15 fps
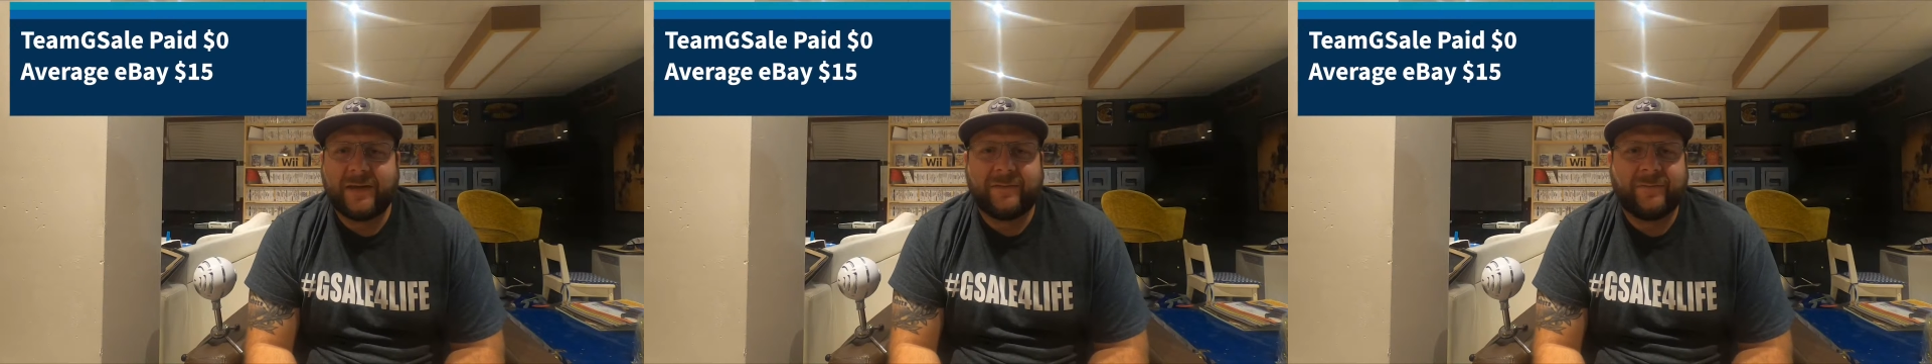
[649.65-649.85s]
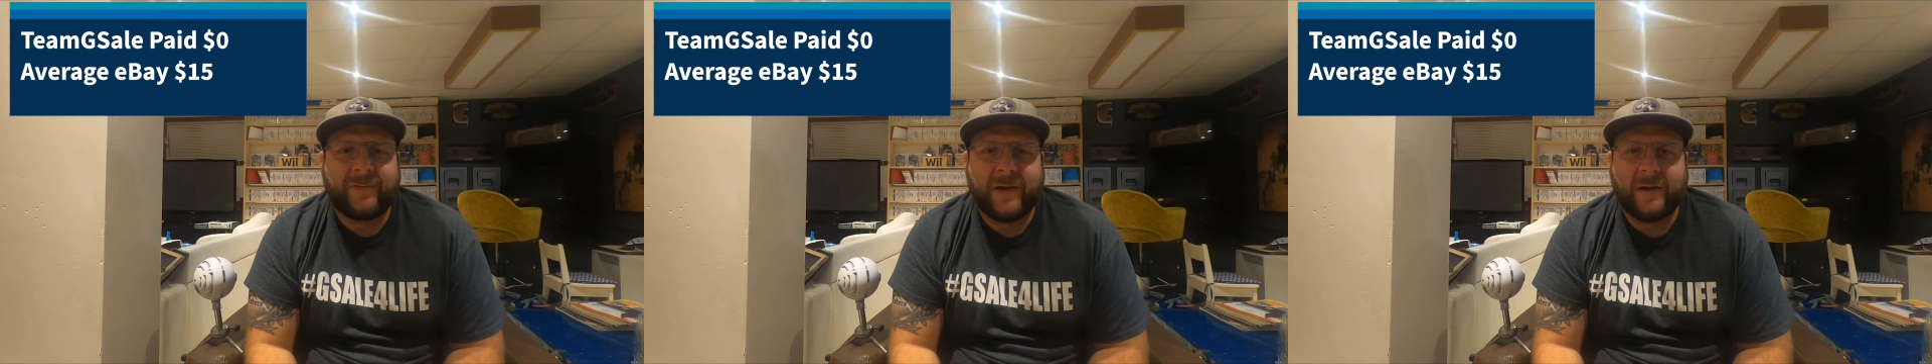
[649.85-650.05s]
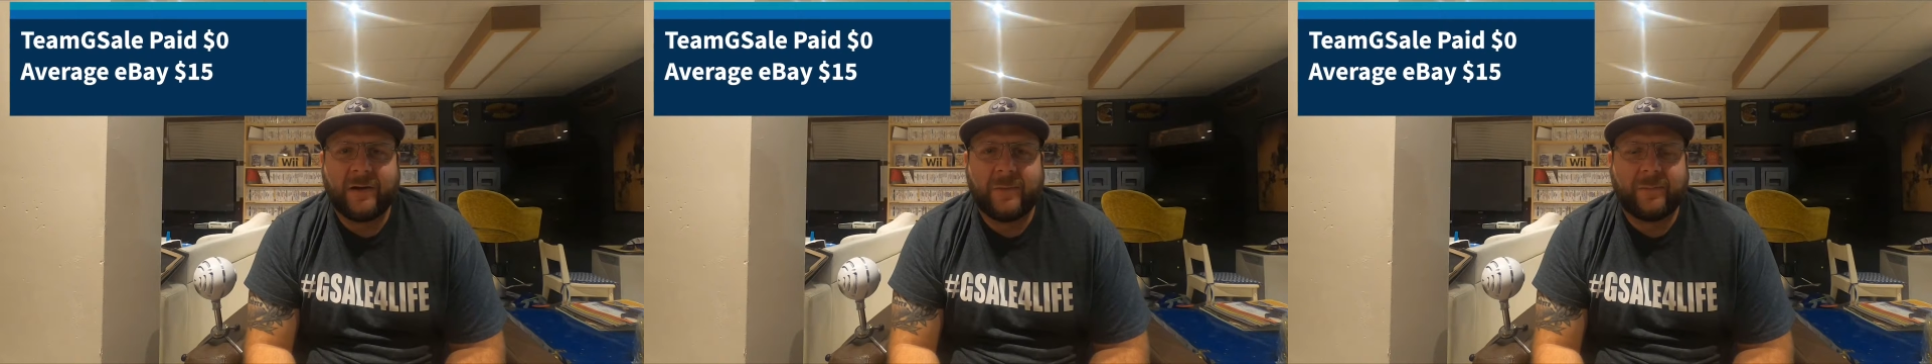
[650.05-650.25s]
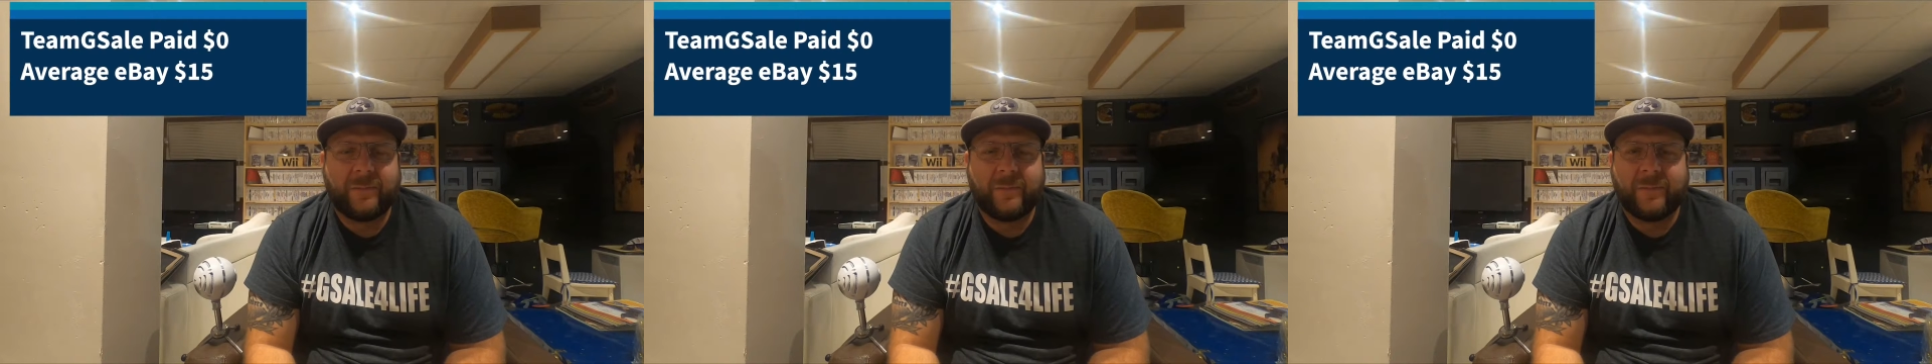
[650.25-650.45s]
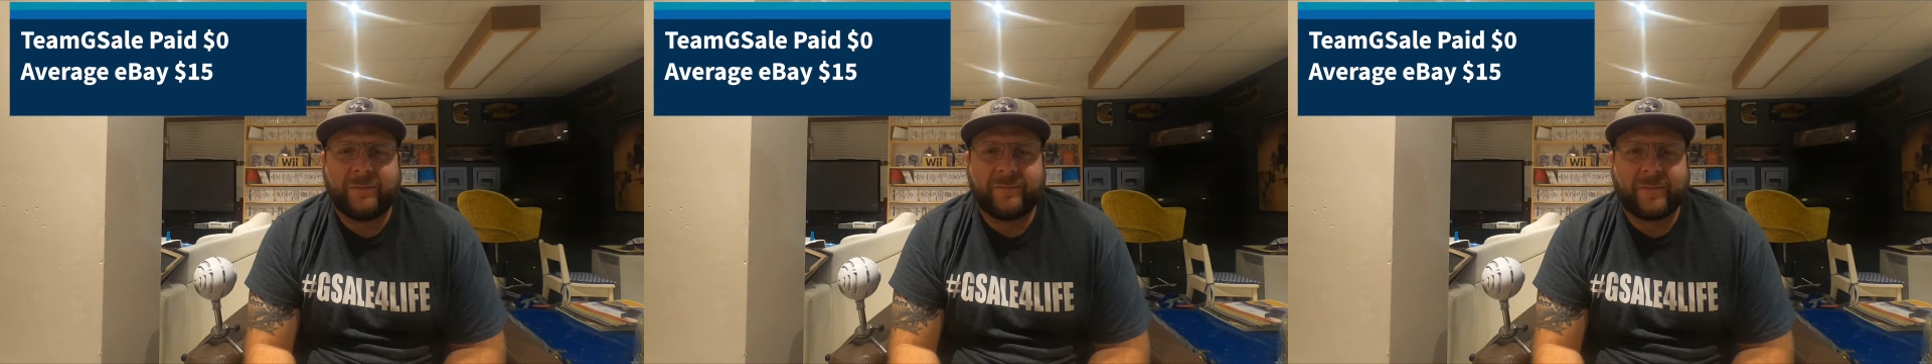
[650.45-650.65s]
It fired
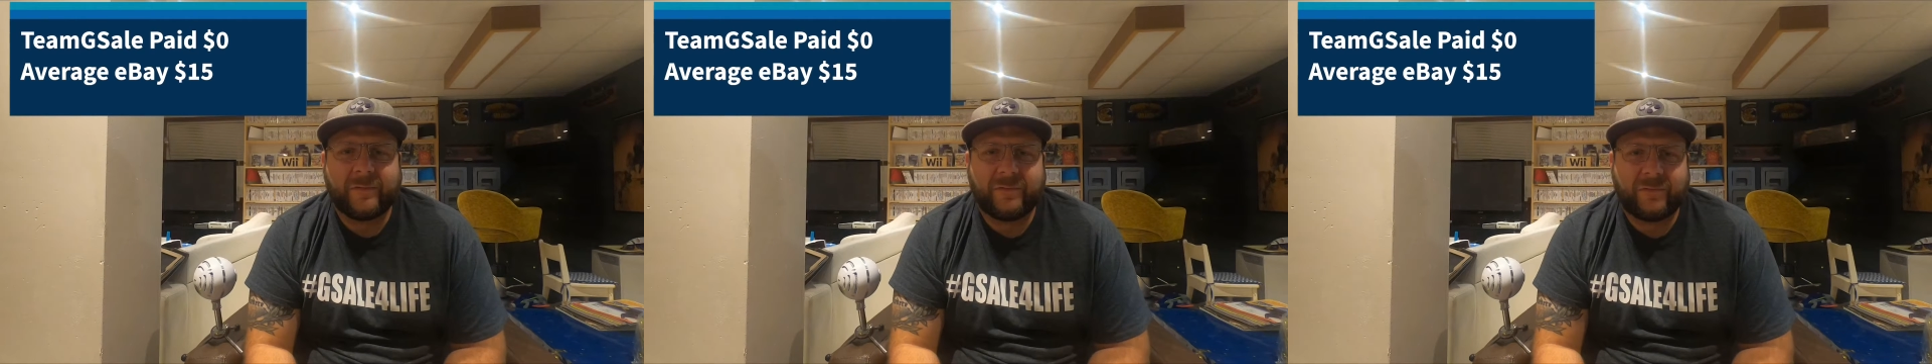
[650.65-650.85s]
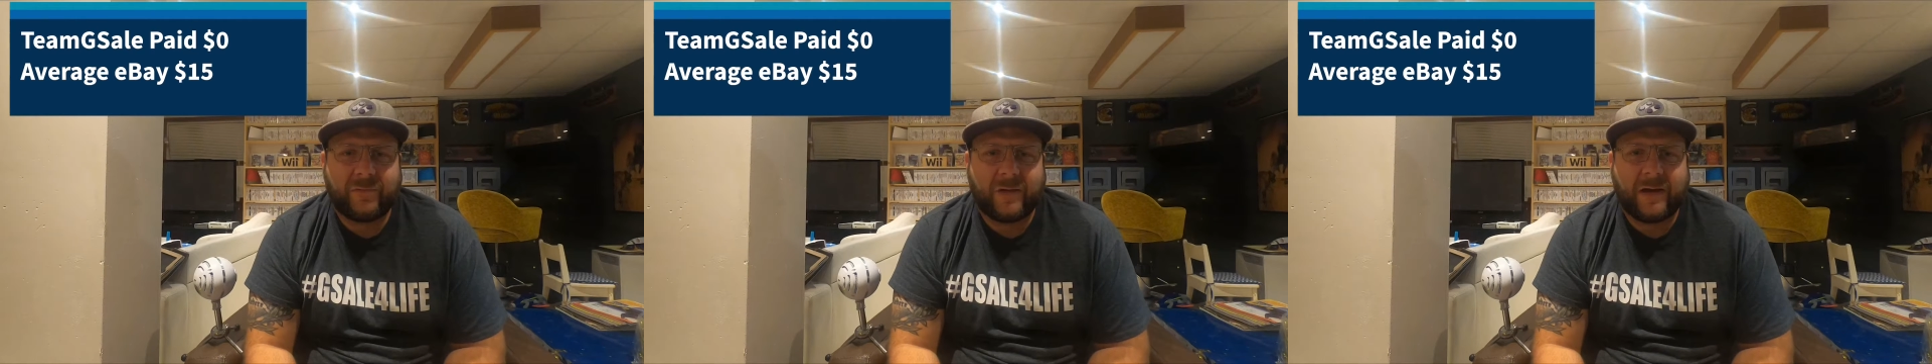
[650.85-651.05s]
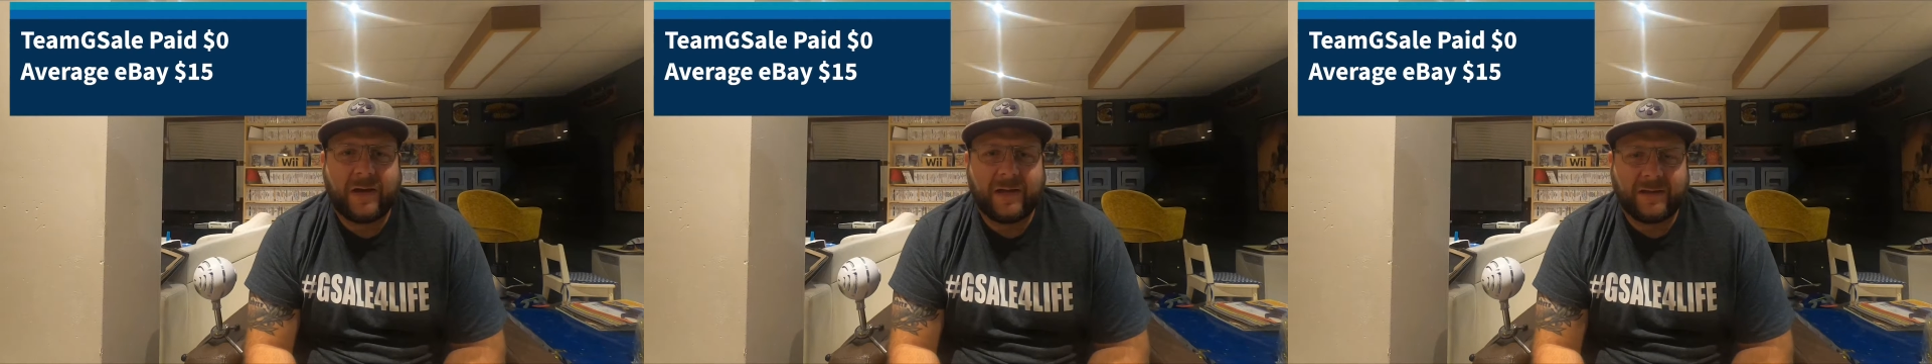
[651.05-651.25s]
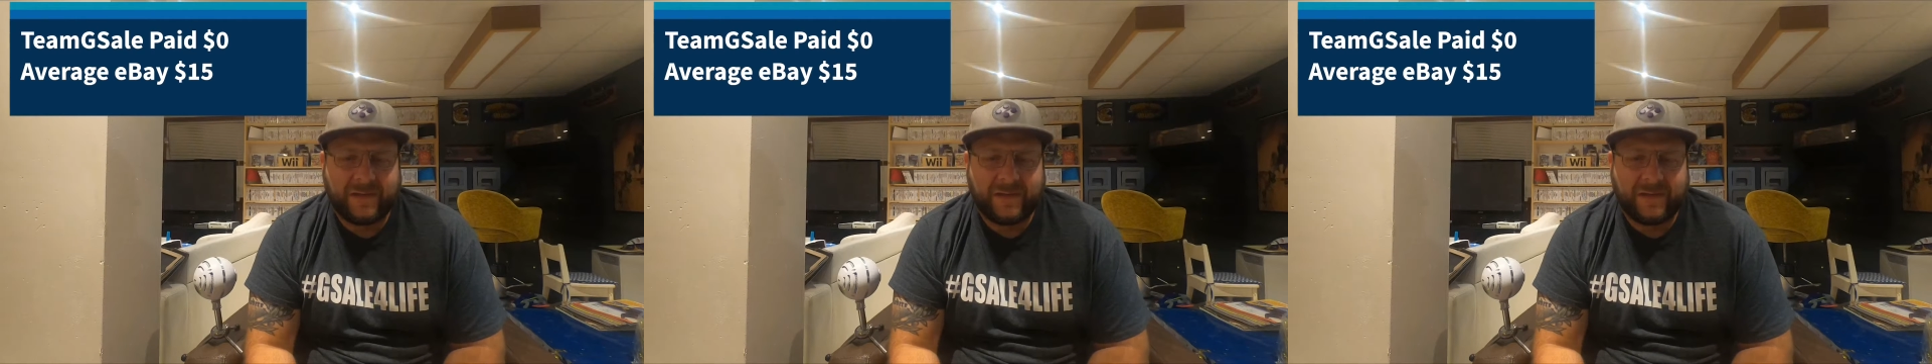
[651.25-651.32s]
up the first try,